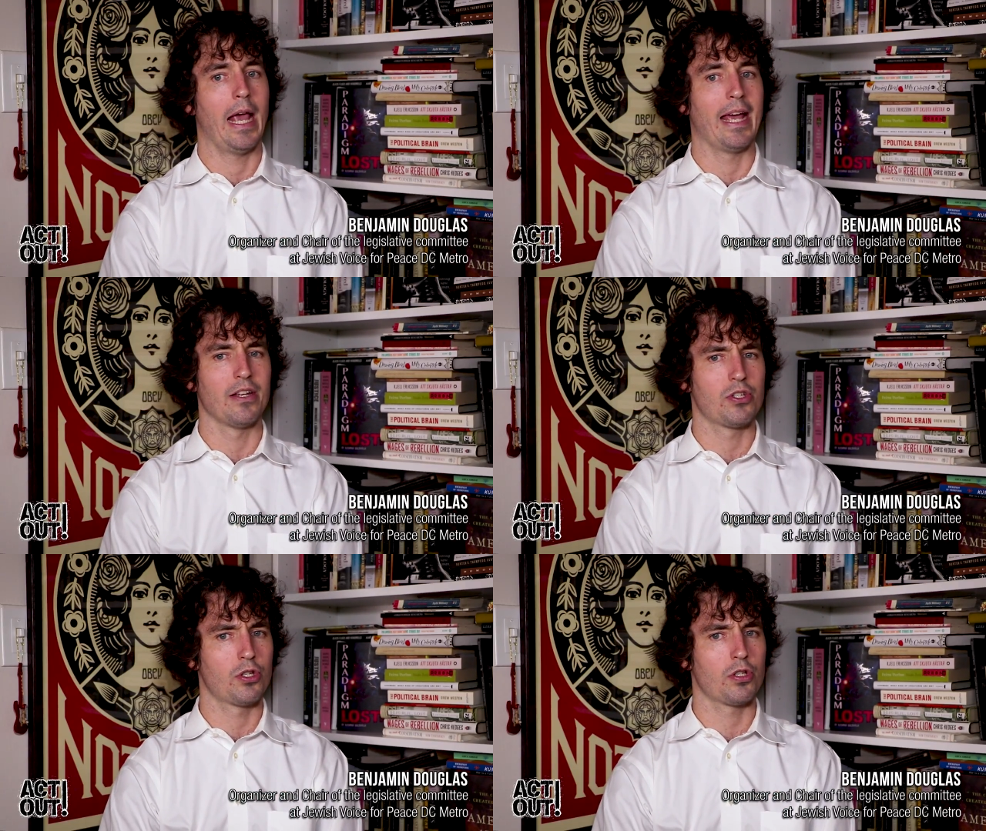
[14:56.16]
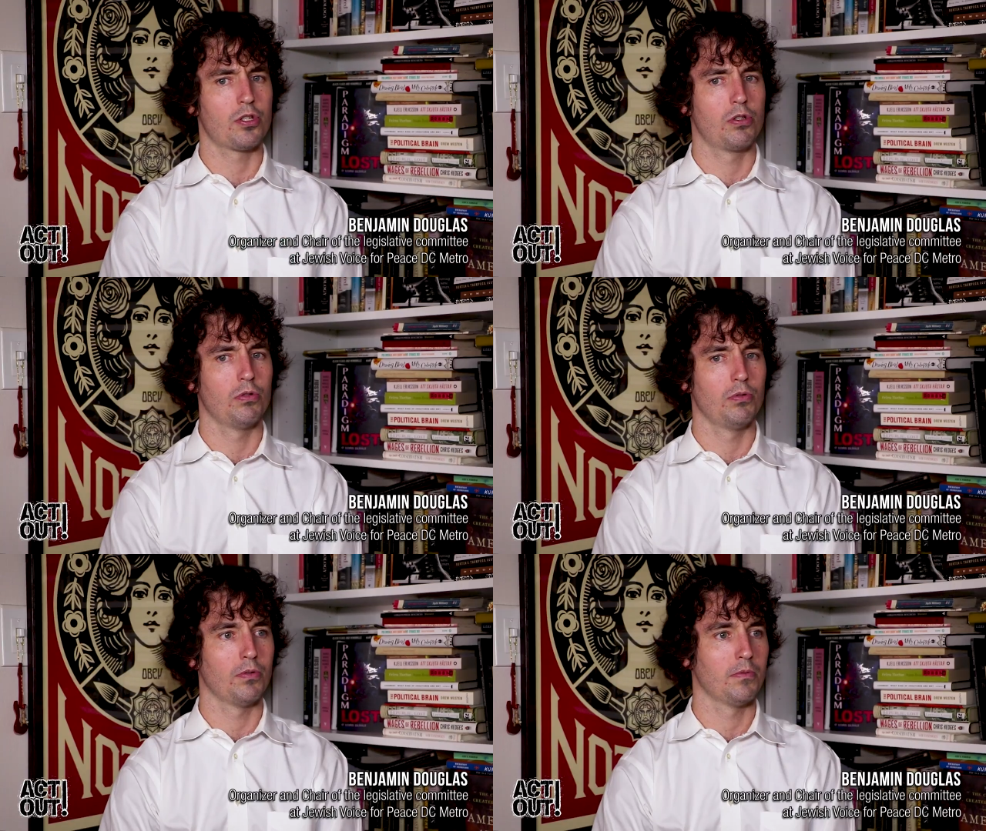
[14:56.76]
Speaker 1: and it's just
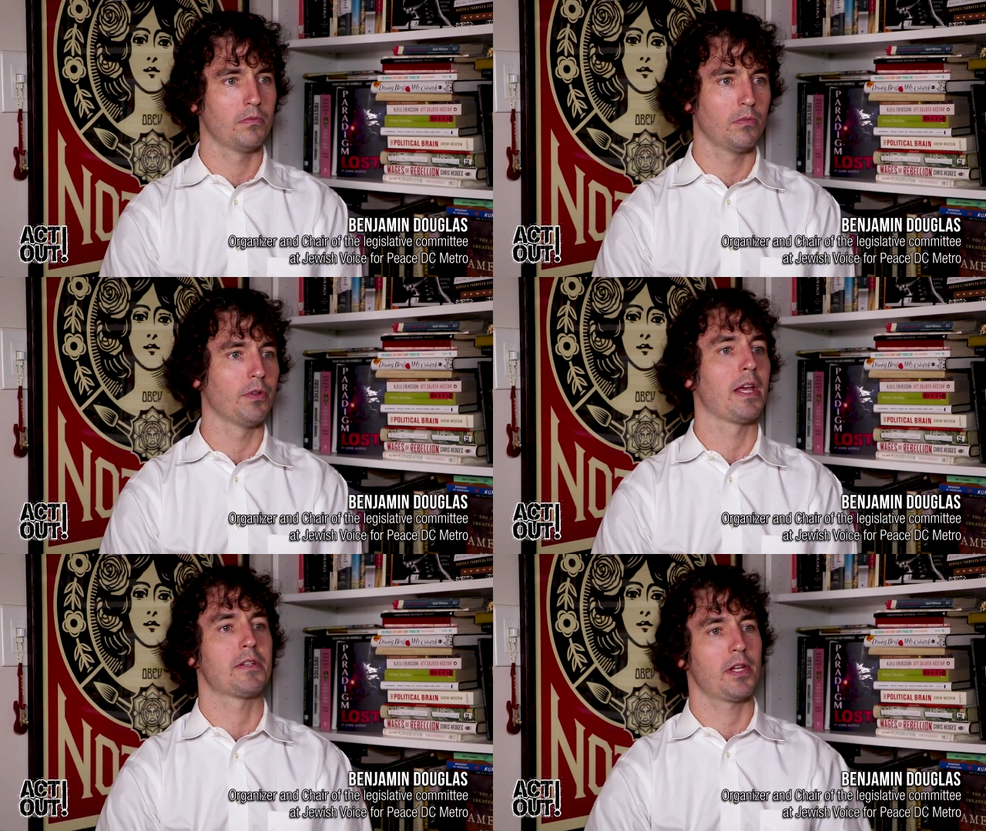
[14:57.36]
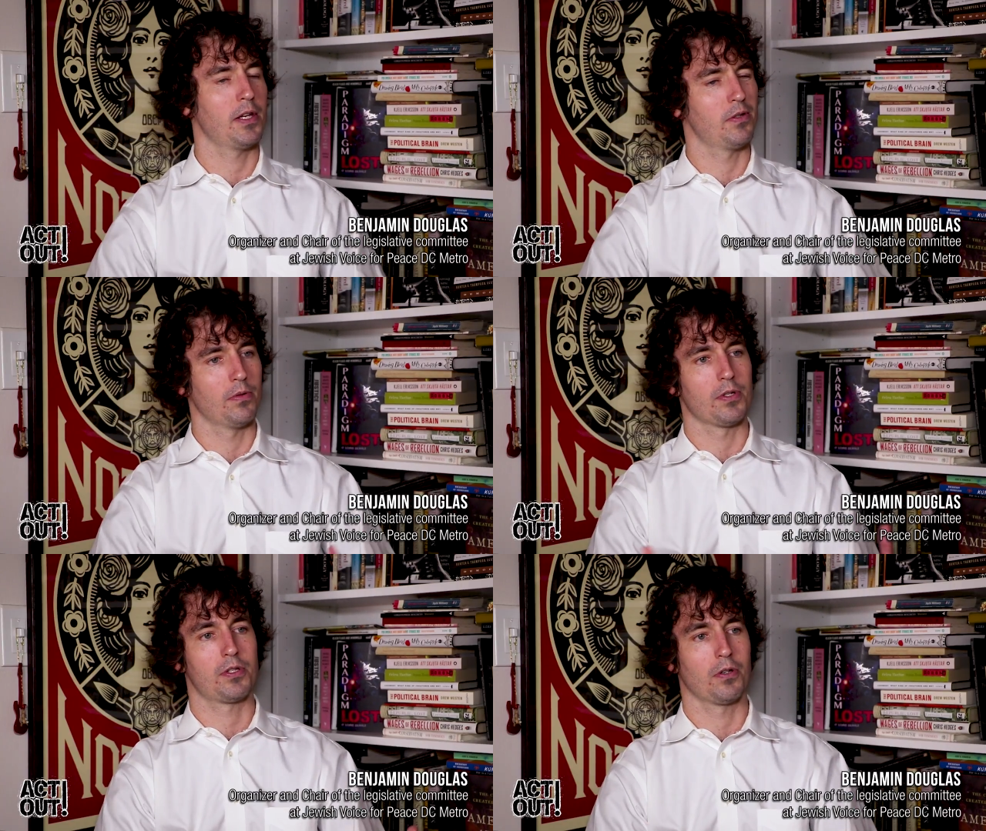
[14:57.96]
to well, they say
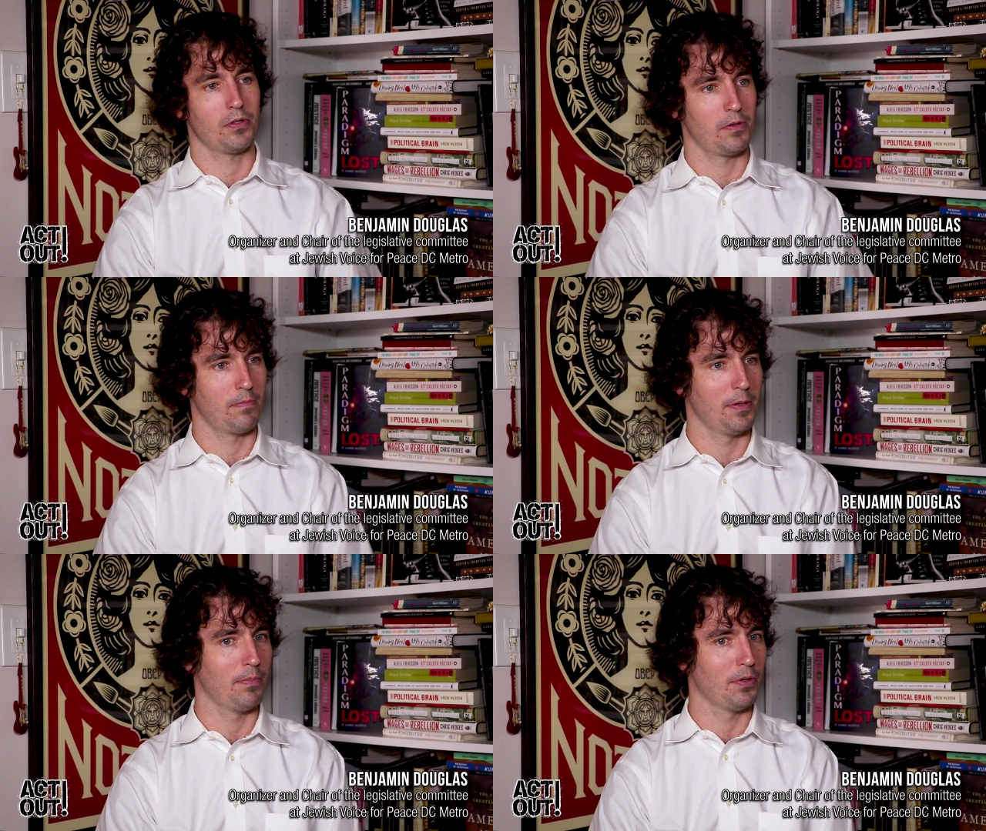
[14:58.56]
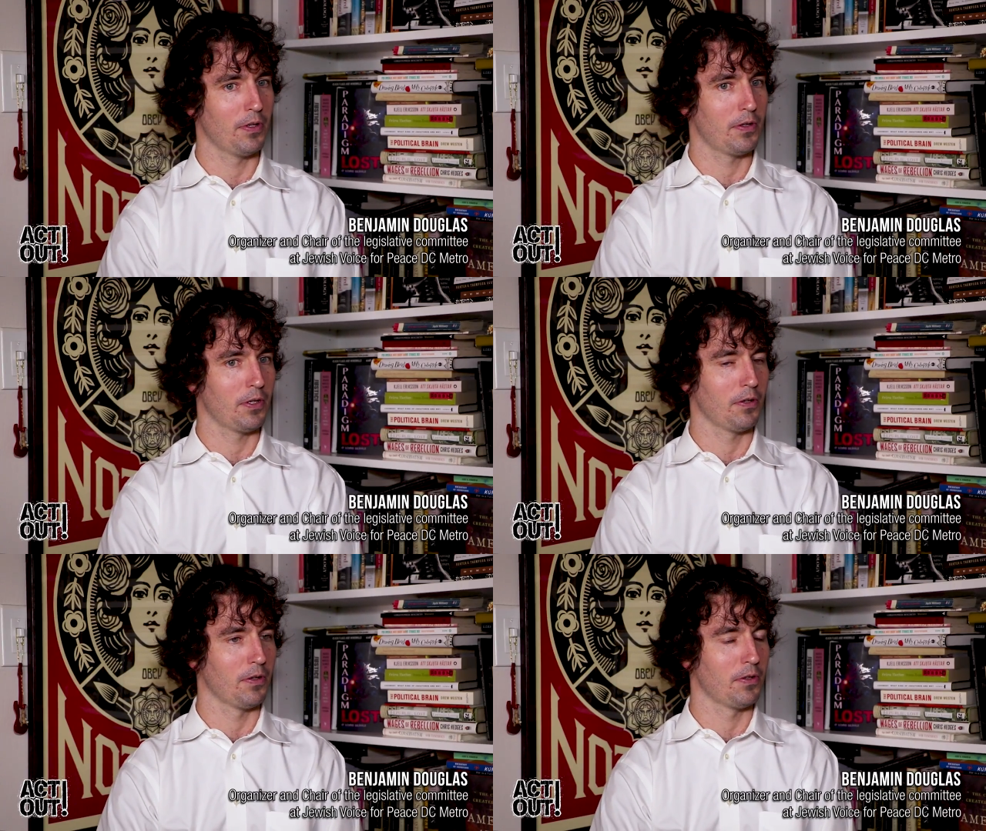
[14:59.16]
to assert to people that
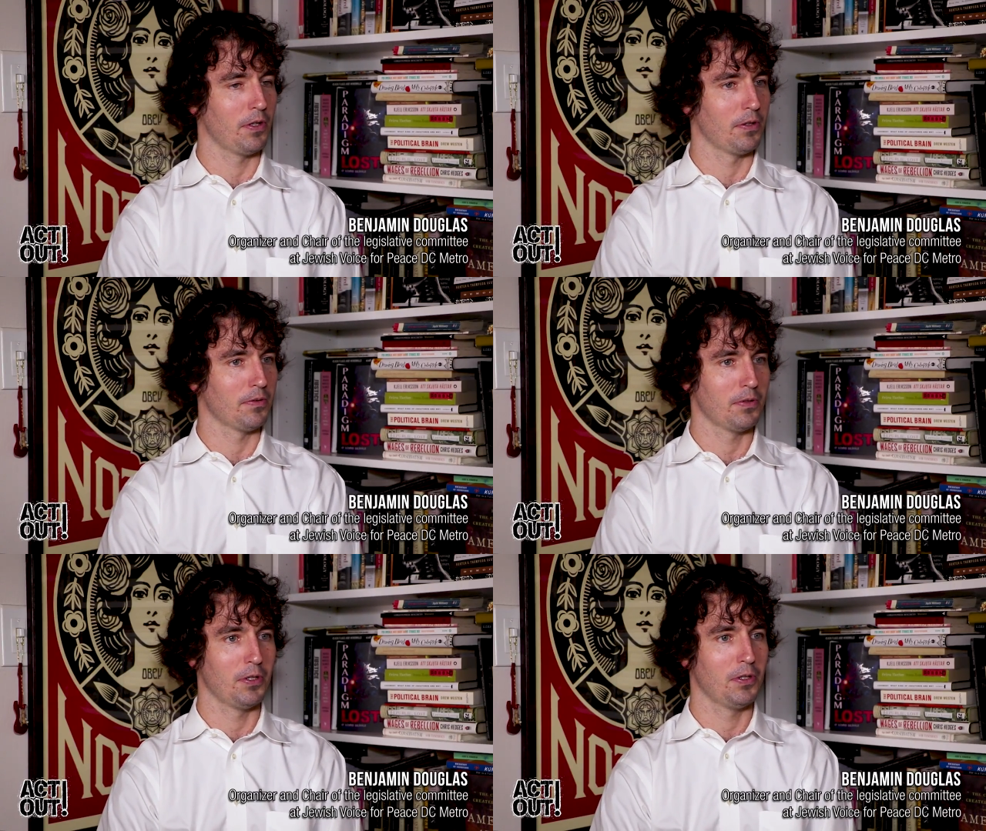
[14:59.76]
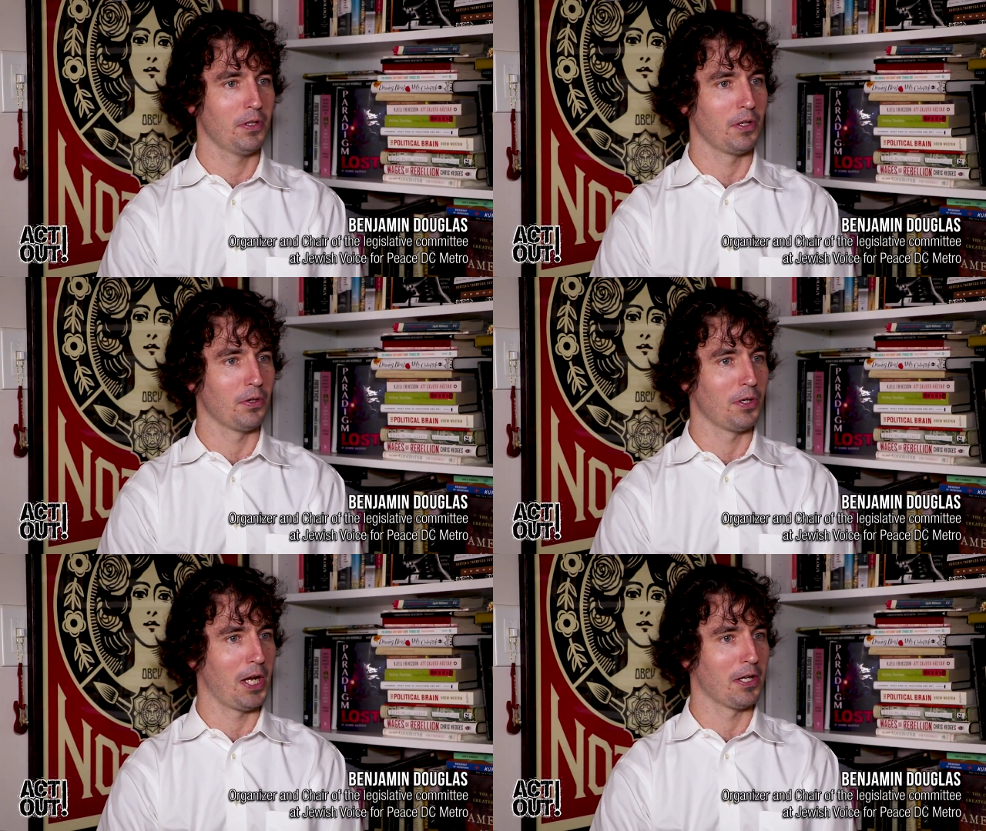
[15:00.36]
they're in, in in
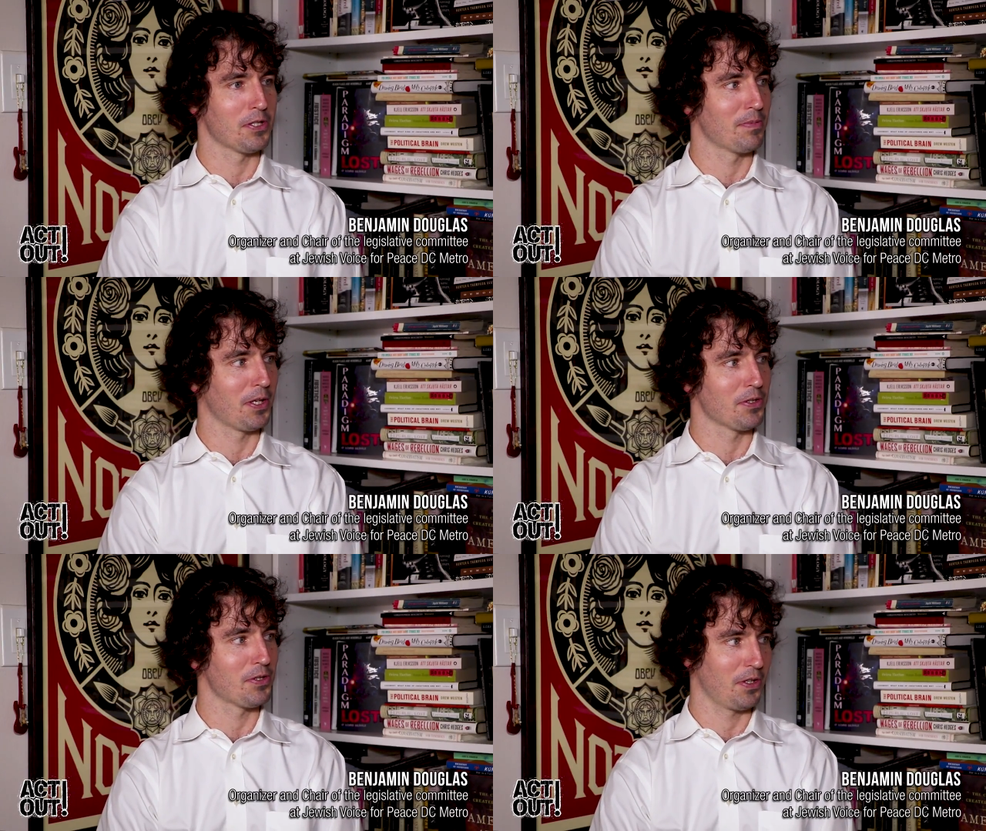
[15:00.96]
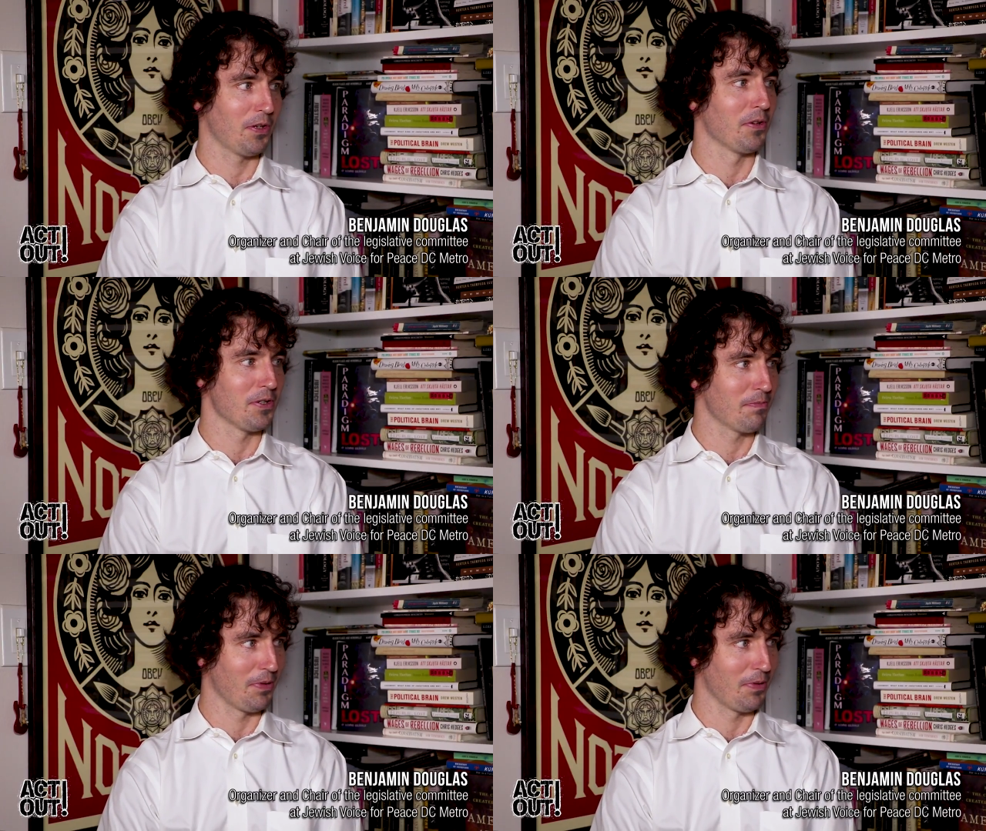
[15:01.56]
good hands because security's